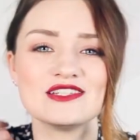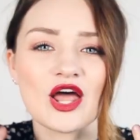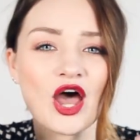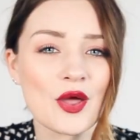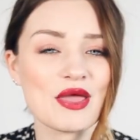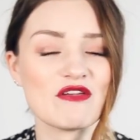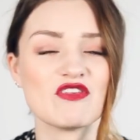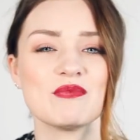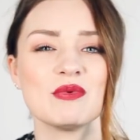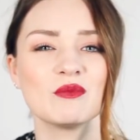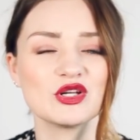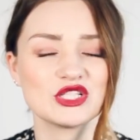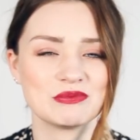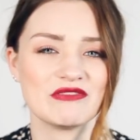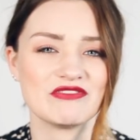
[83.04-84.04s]
know, if you've been
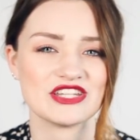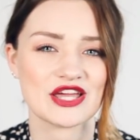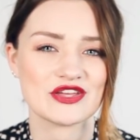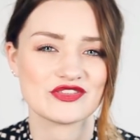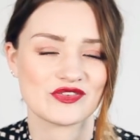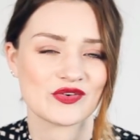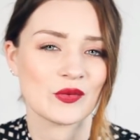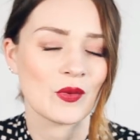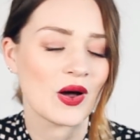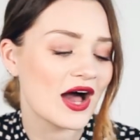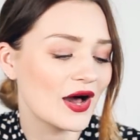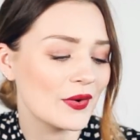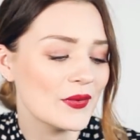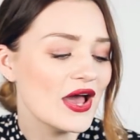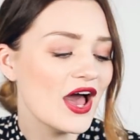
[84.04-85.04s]
watching my videos for a
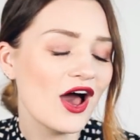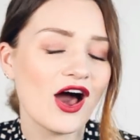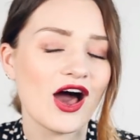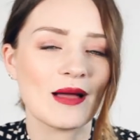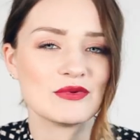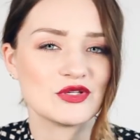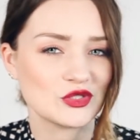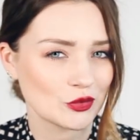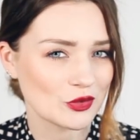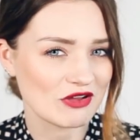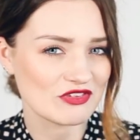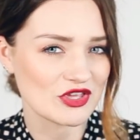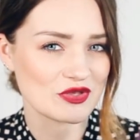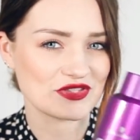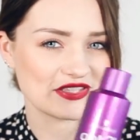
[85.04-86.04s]
while, I'm sure
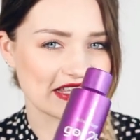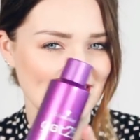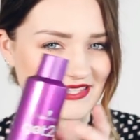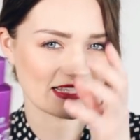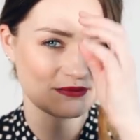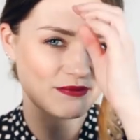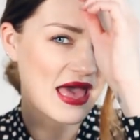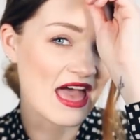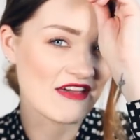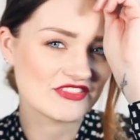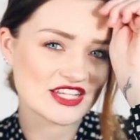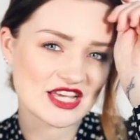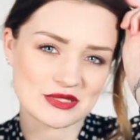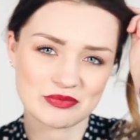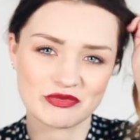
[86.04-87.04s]
I've used this in some hair
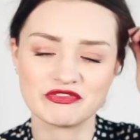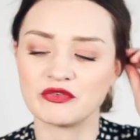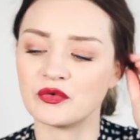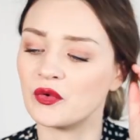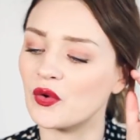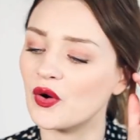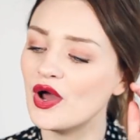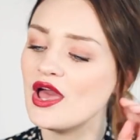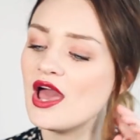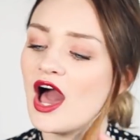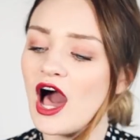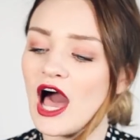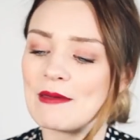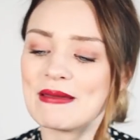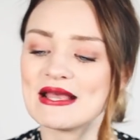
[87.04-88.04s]
videos before.
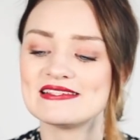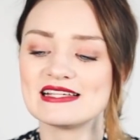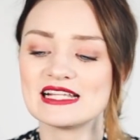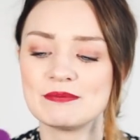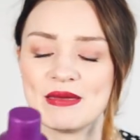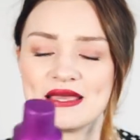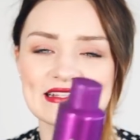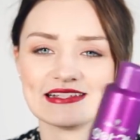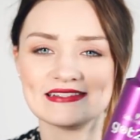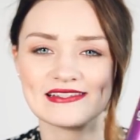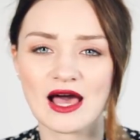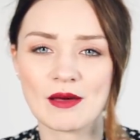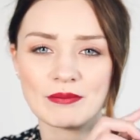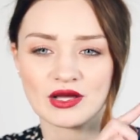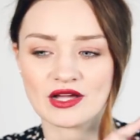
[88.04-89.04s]
I basically picked this
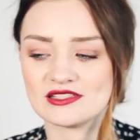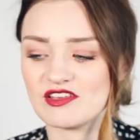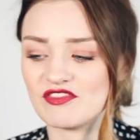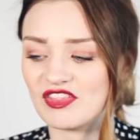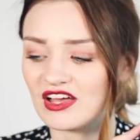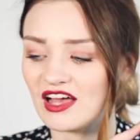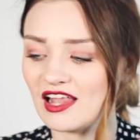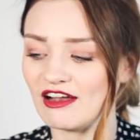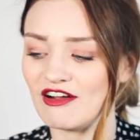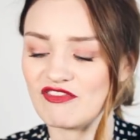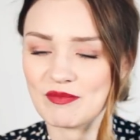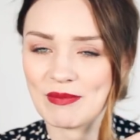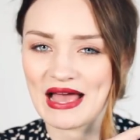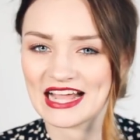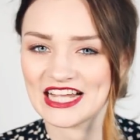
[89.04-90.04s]
up because of the color of
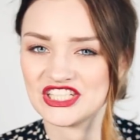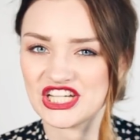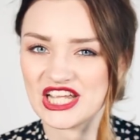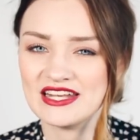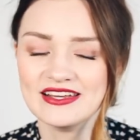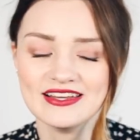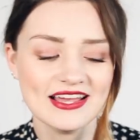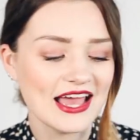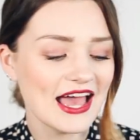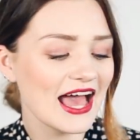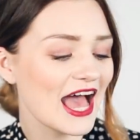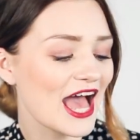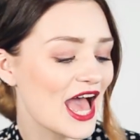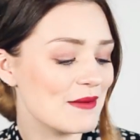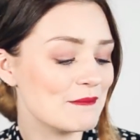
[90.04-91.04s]
the packaging,
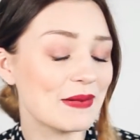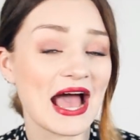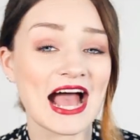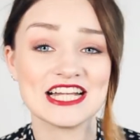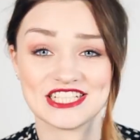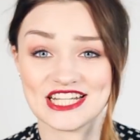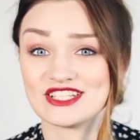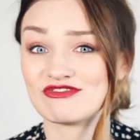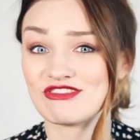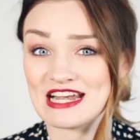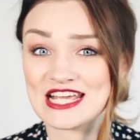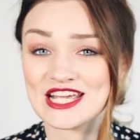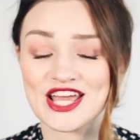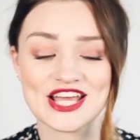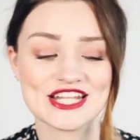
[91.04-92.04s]
but actually it's
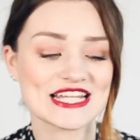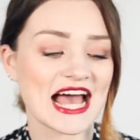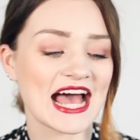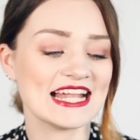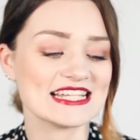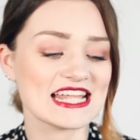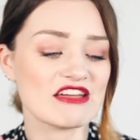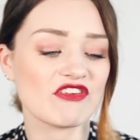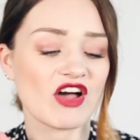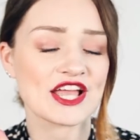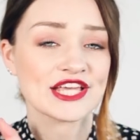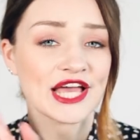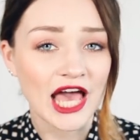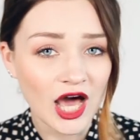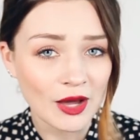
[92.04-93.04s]
really good. And if I
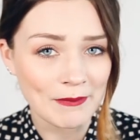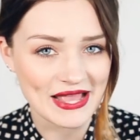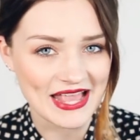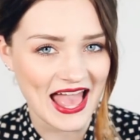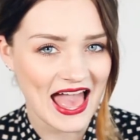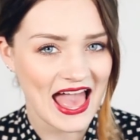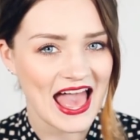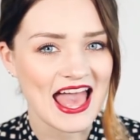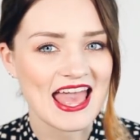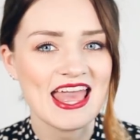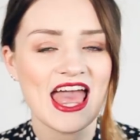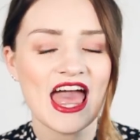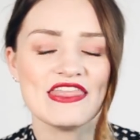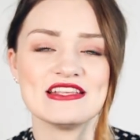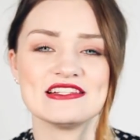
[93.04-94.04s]
curl my hair,
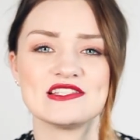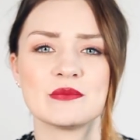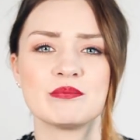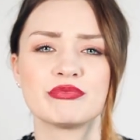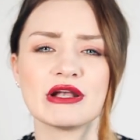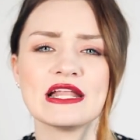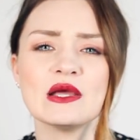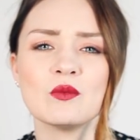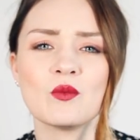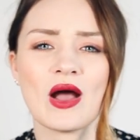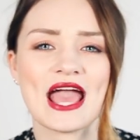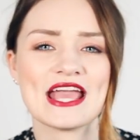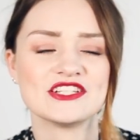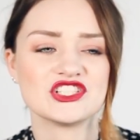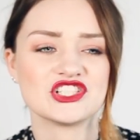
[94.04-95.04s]
this is a brilliant
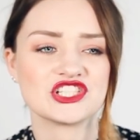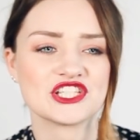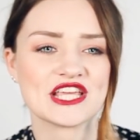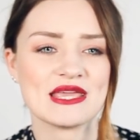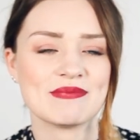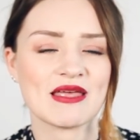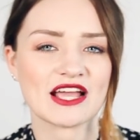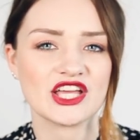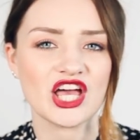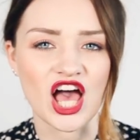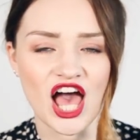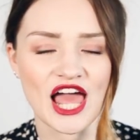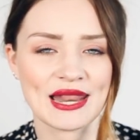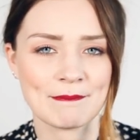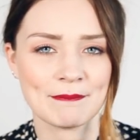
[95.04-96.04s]
way to just keep that
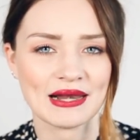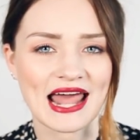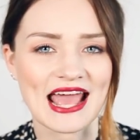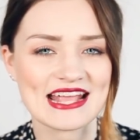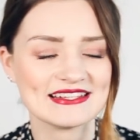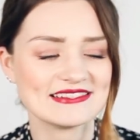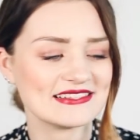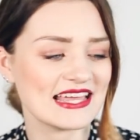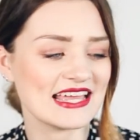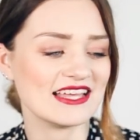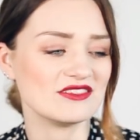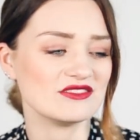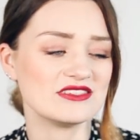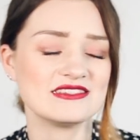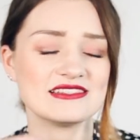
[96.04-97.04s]
curl in place.
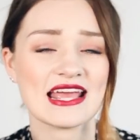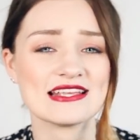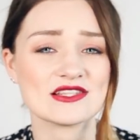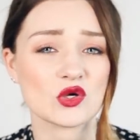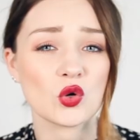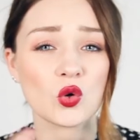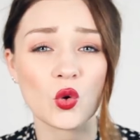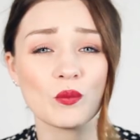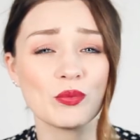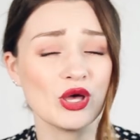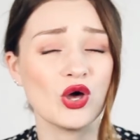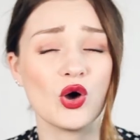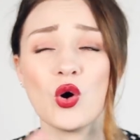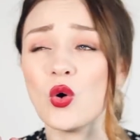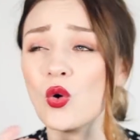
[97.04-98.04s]
It stays up
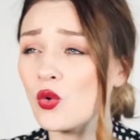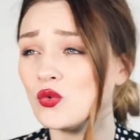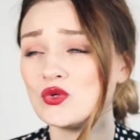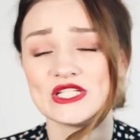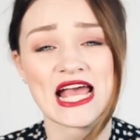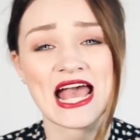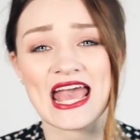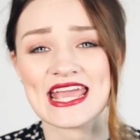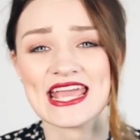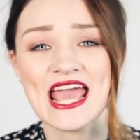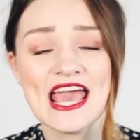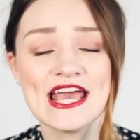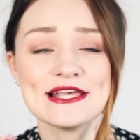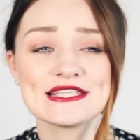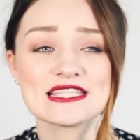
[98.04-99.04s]
all day,
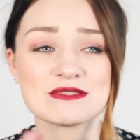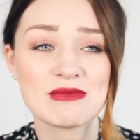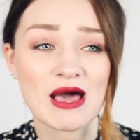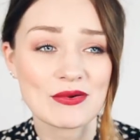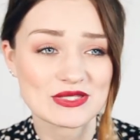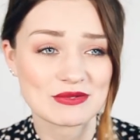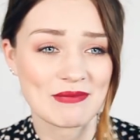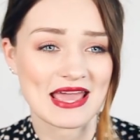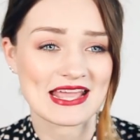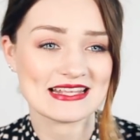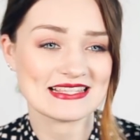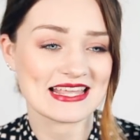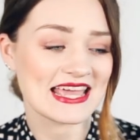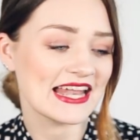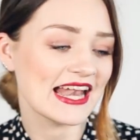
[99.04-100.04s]
smells
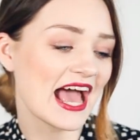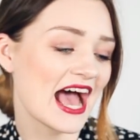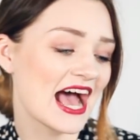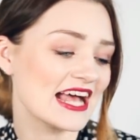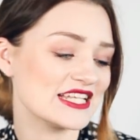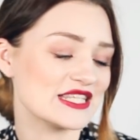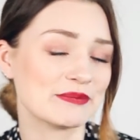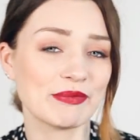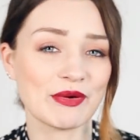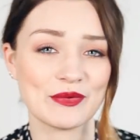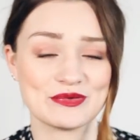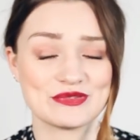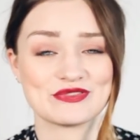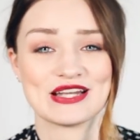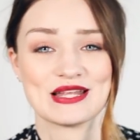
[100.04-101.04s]
amazing, and the bottle
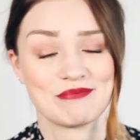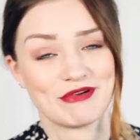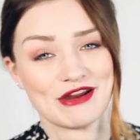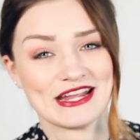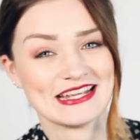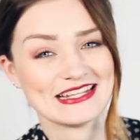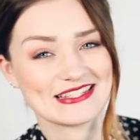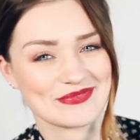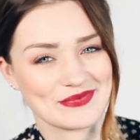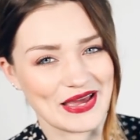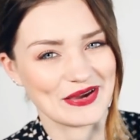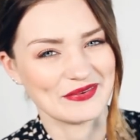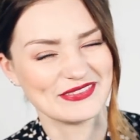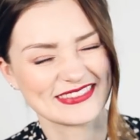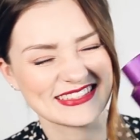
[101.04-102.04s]
is really pretty as
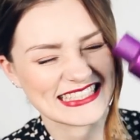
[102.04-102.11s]
well.